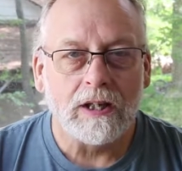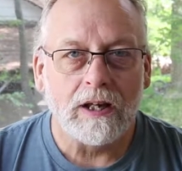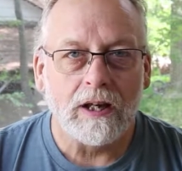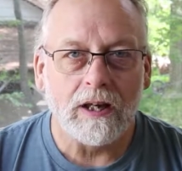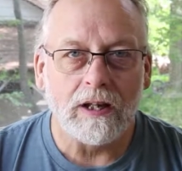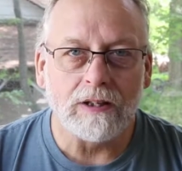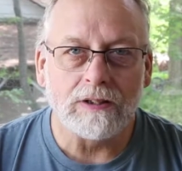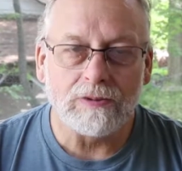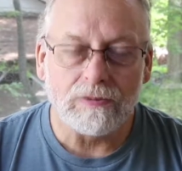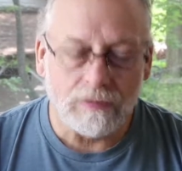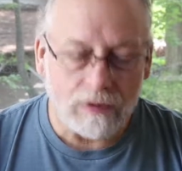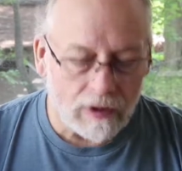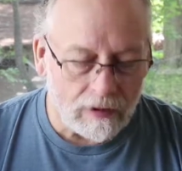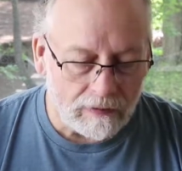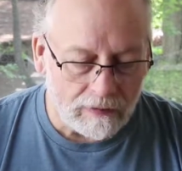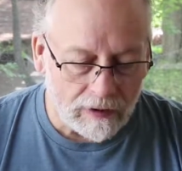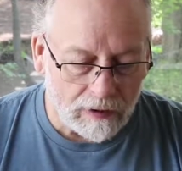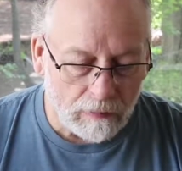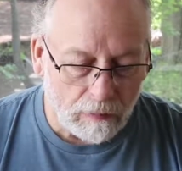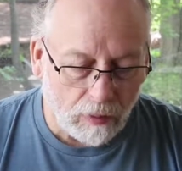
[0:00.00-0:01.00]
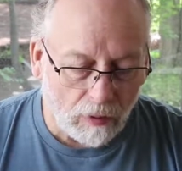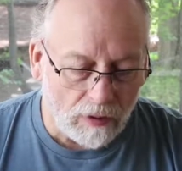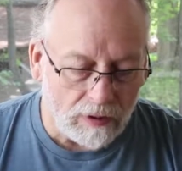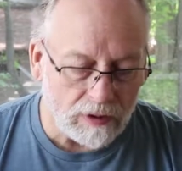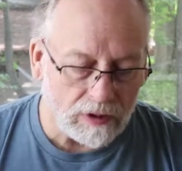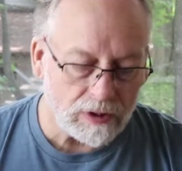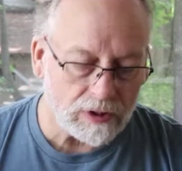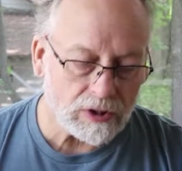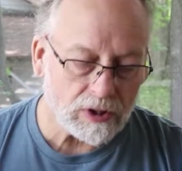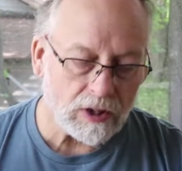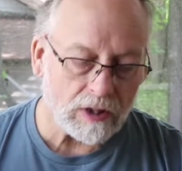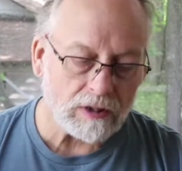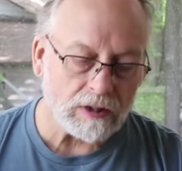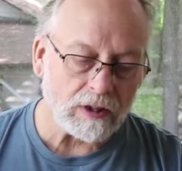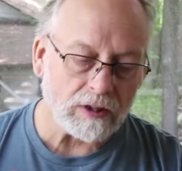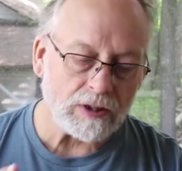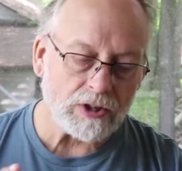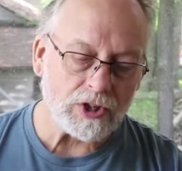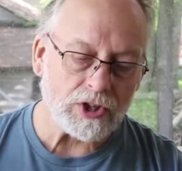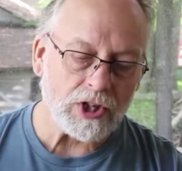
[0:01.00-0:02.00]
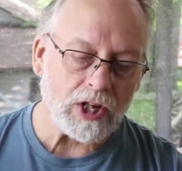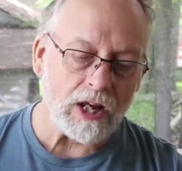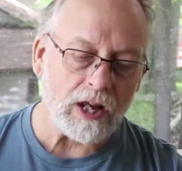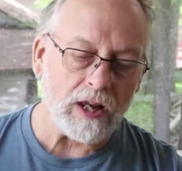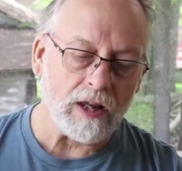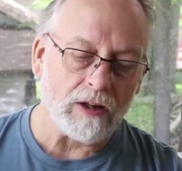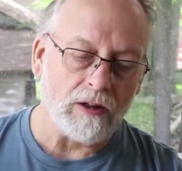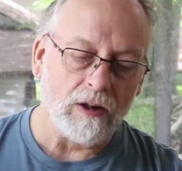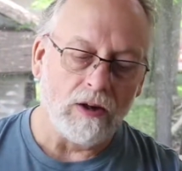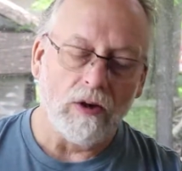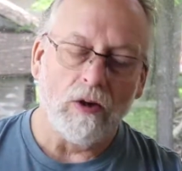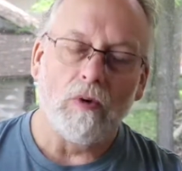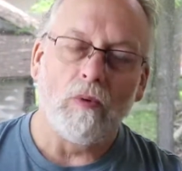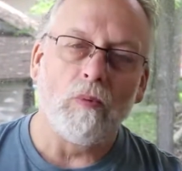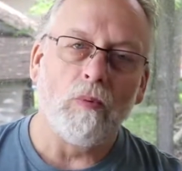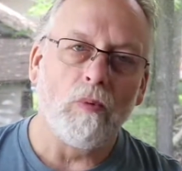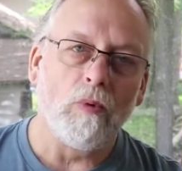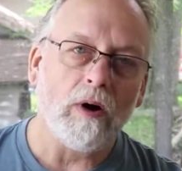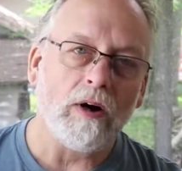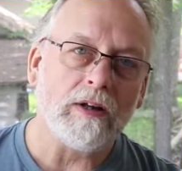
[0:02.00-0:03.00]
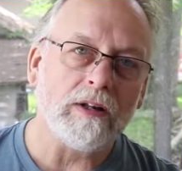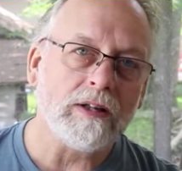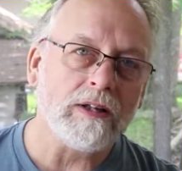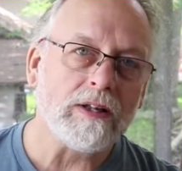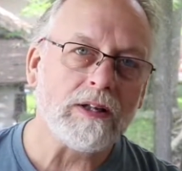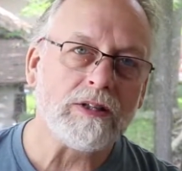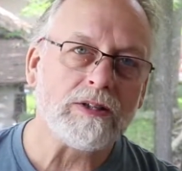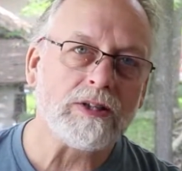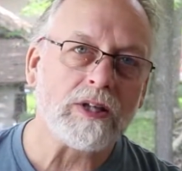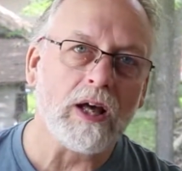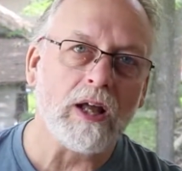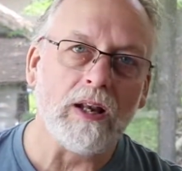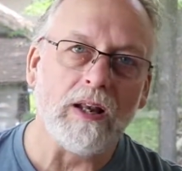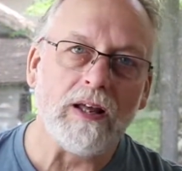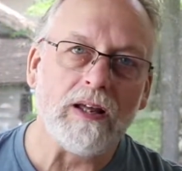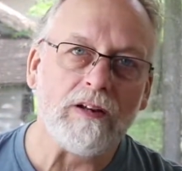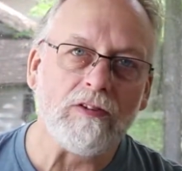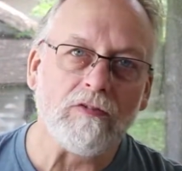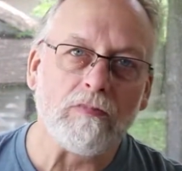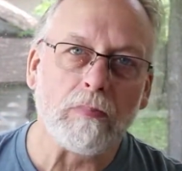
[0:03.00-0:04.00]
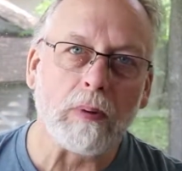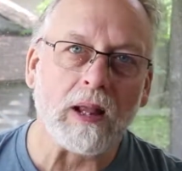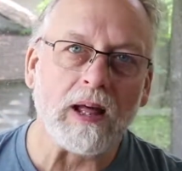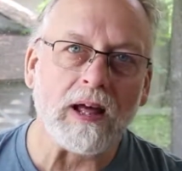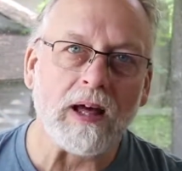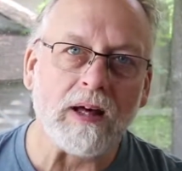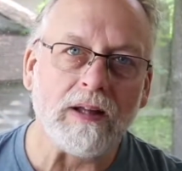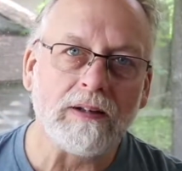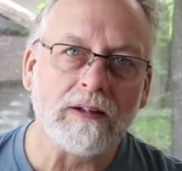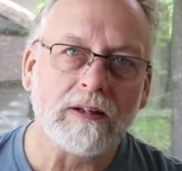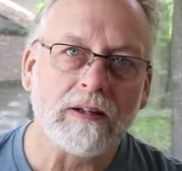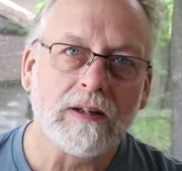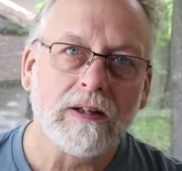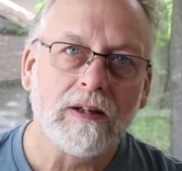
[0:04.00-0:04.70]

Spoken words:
And it's very, very important to start to understand what is a native plant